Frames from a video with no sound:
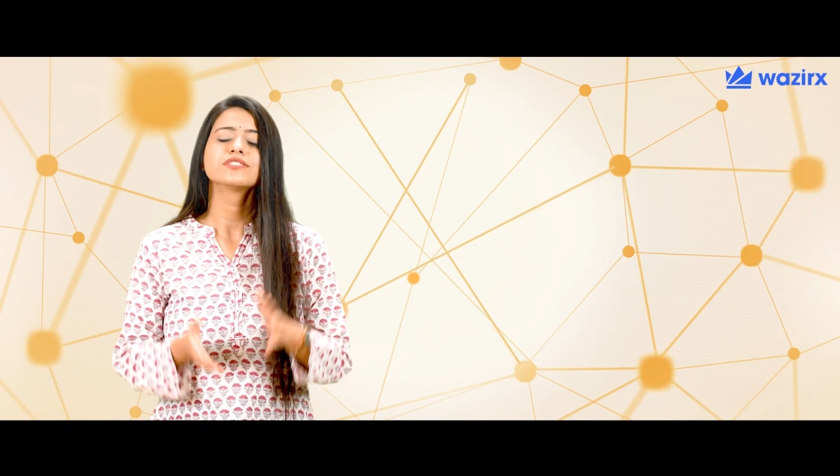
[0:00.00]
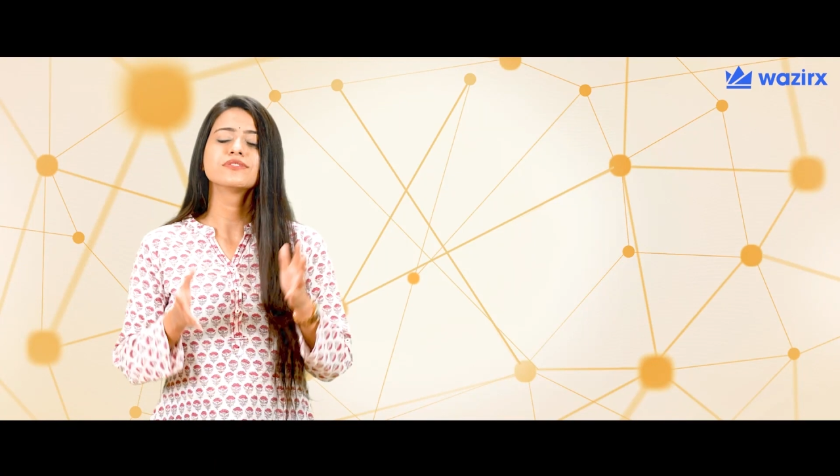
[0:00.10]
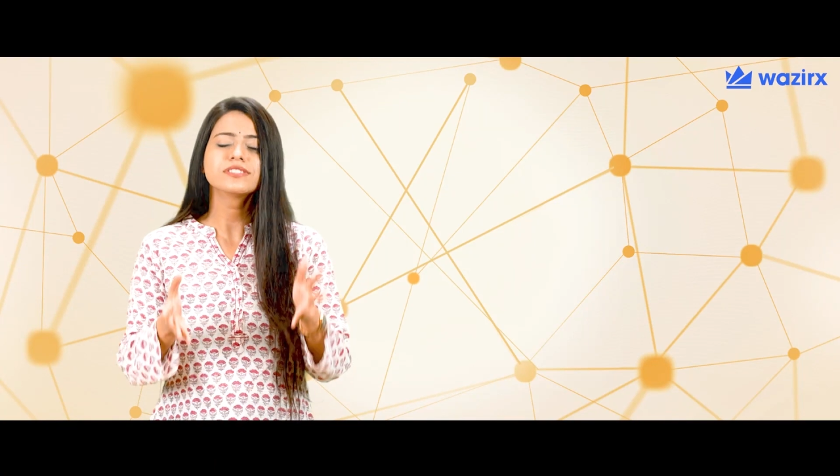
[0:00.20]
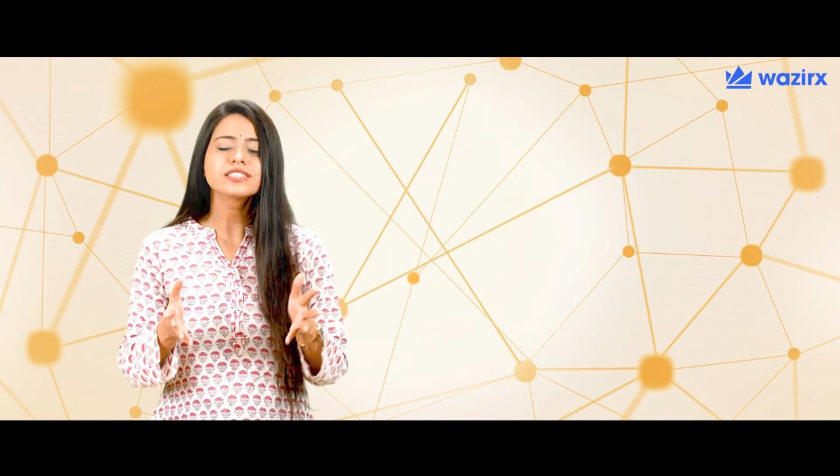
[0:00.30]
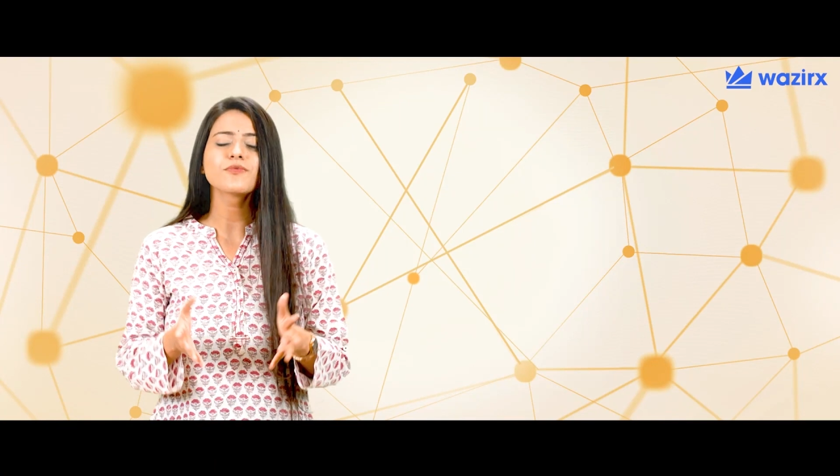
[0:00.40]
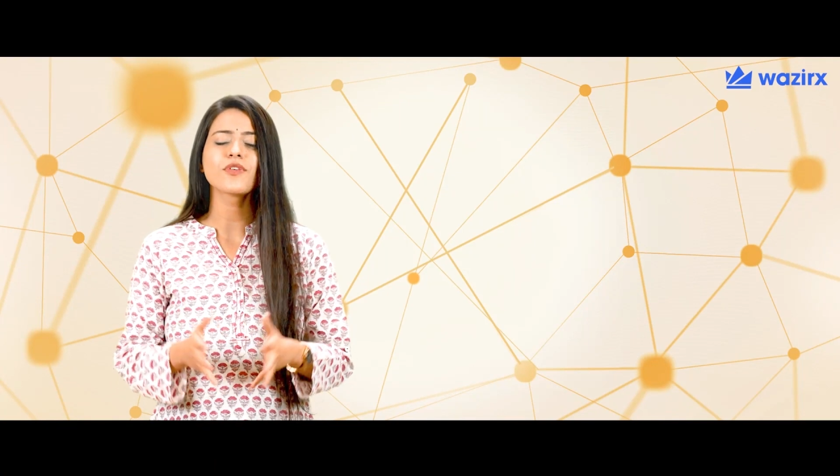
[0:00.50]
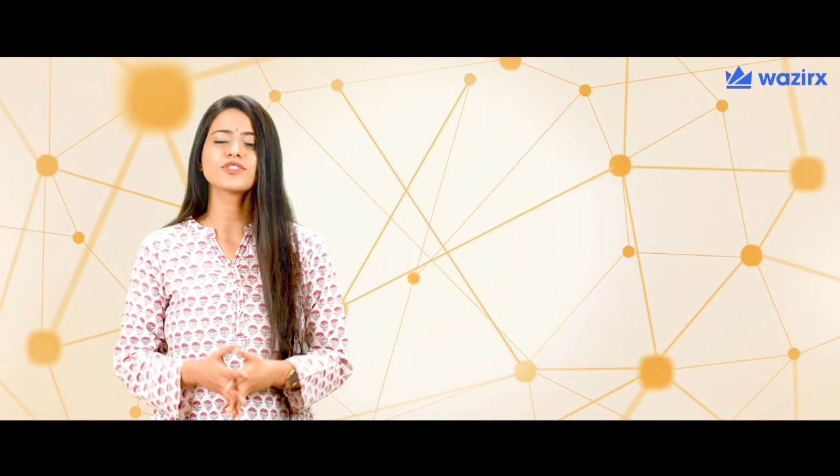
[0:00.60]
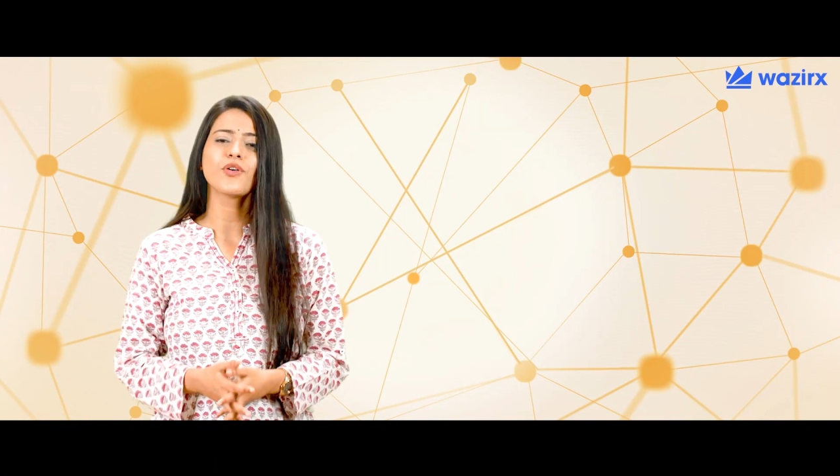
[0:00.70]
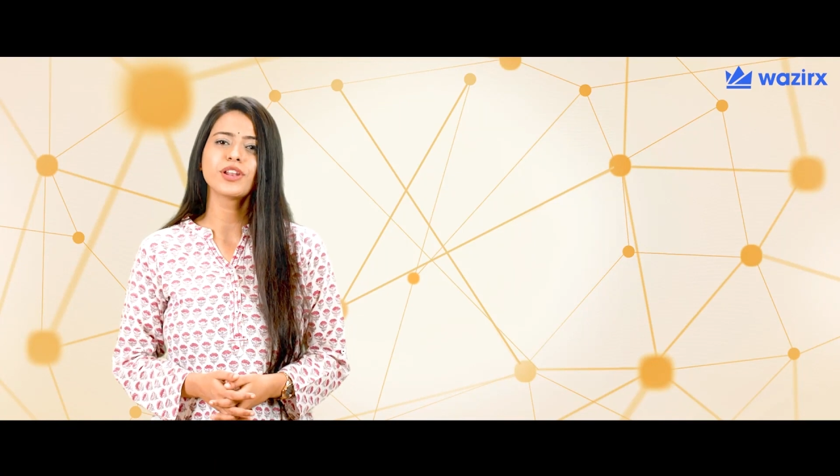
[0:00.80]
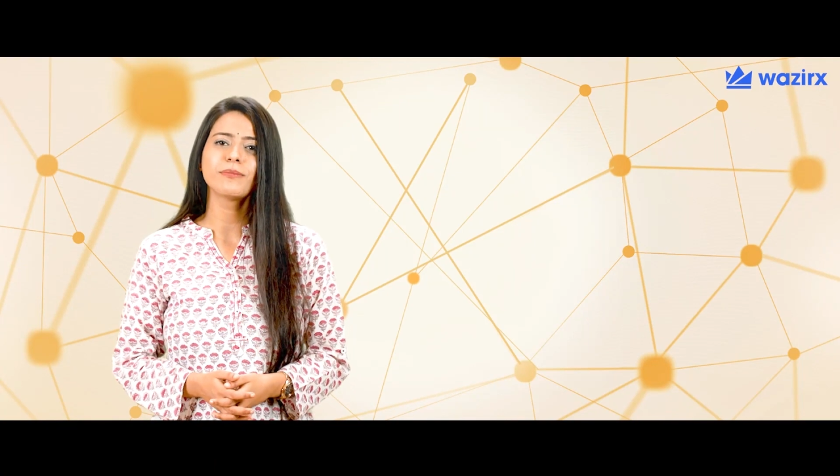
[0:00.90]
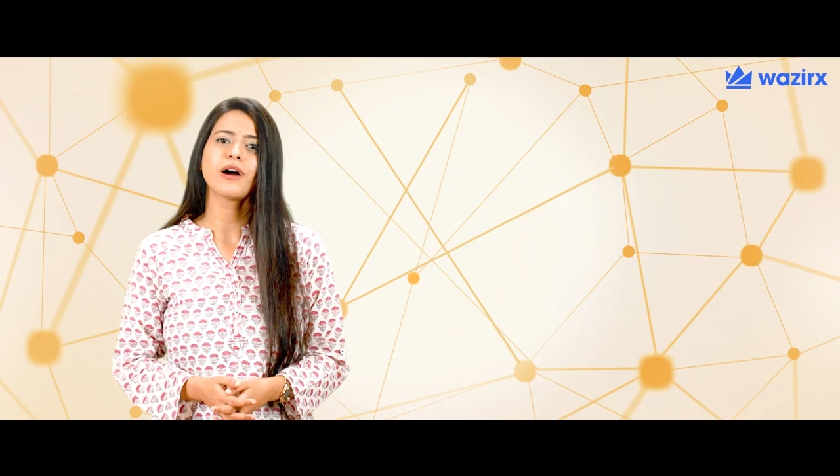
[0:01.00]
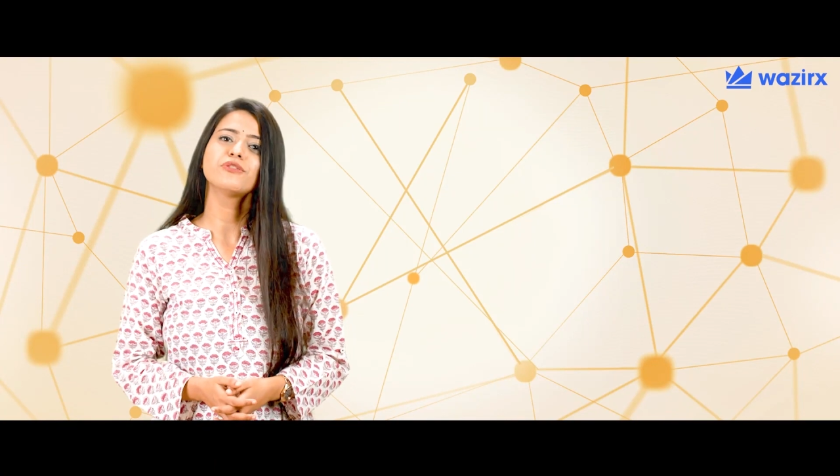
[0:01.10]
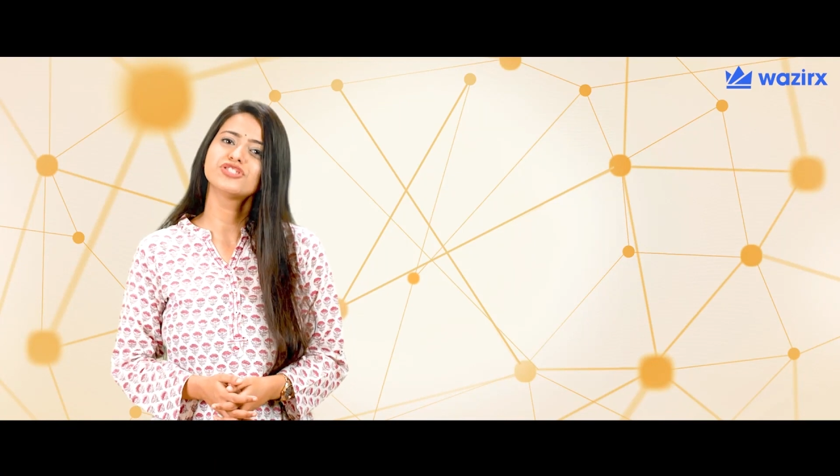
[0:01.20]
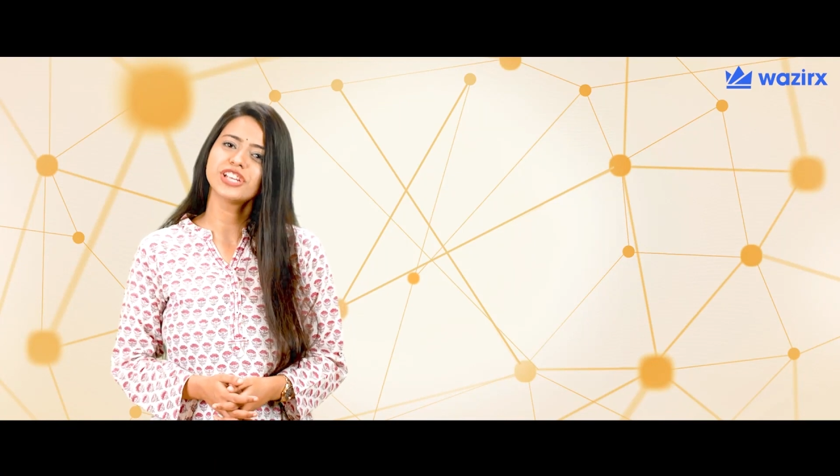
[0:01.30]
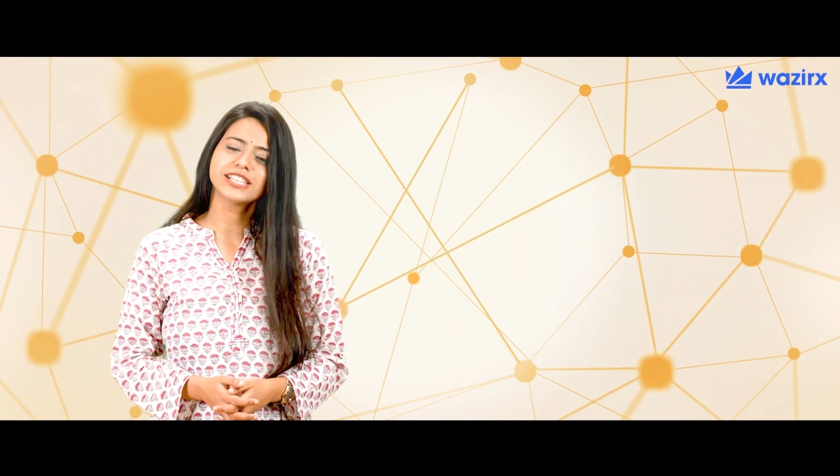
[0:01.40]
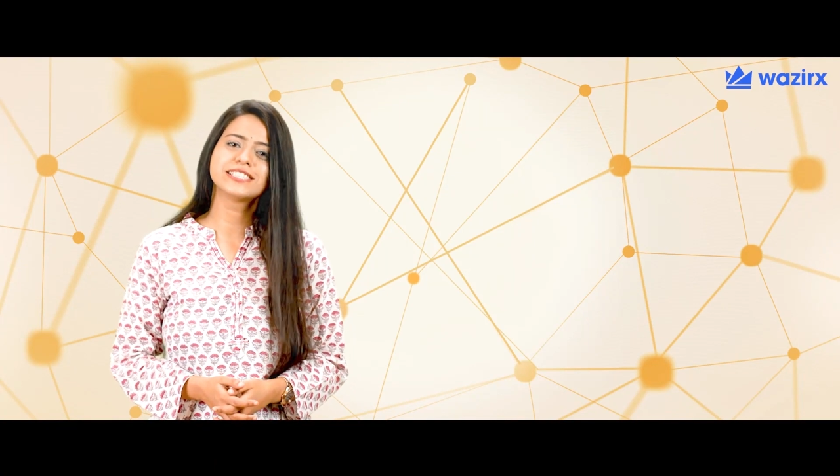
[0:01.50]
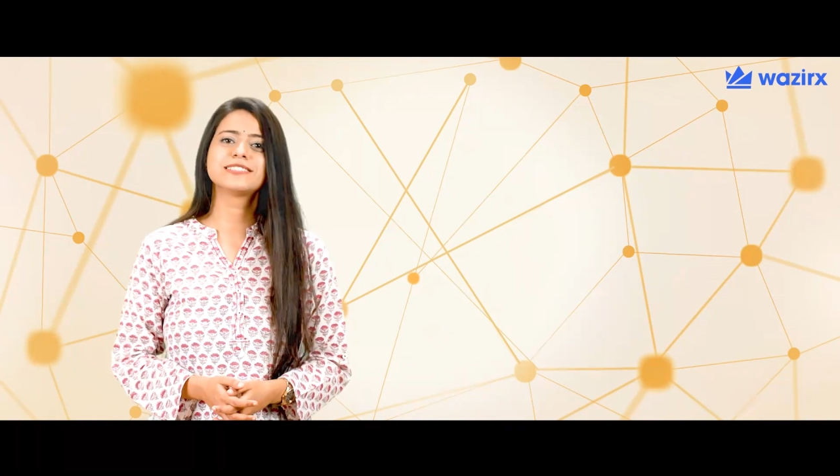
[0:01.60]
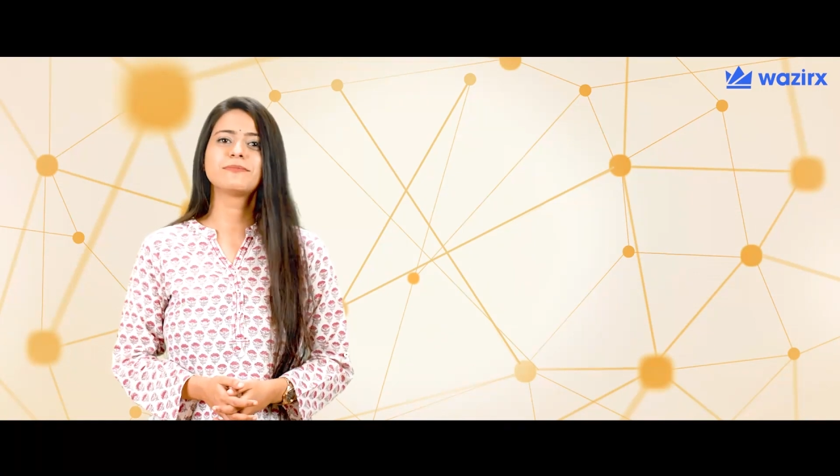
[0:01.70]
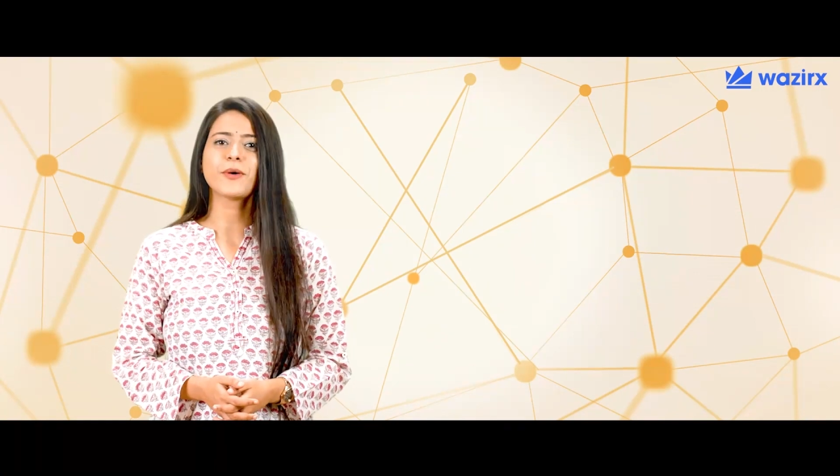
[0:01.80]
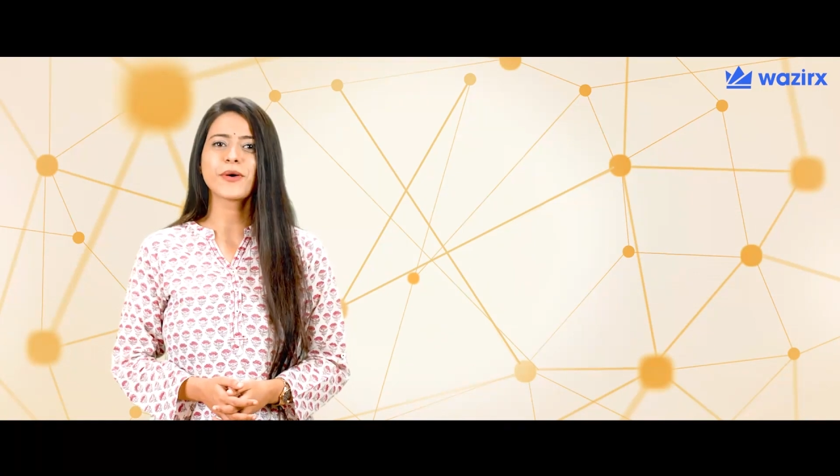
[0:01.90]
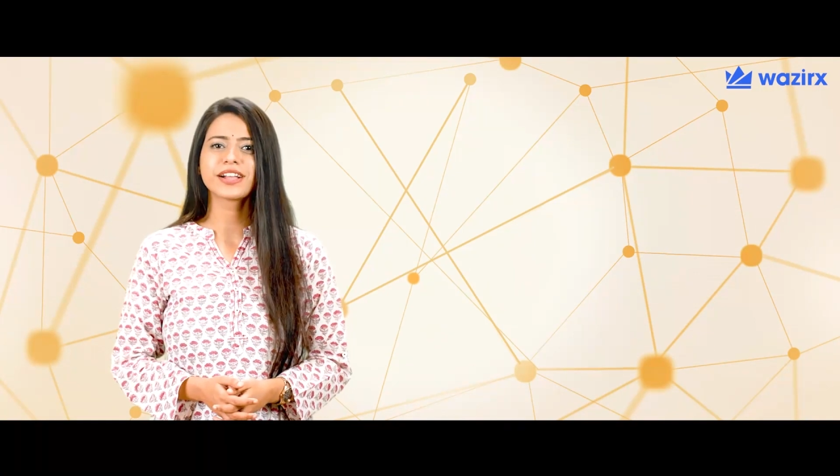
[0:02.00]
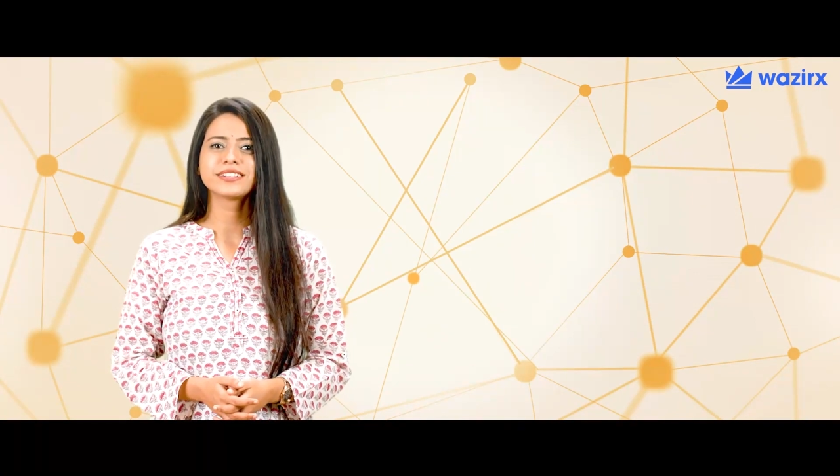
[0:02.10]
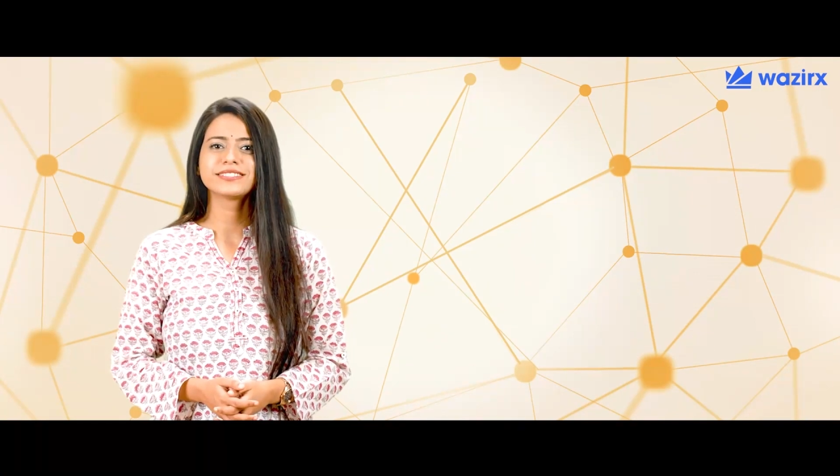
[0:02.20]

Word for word: So this was all about Genesis block.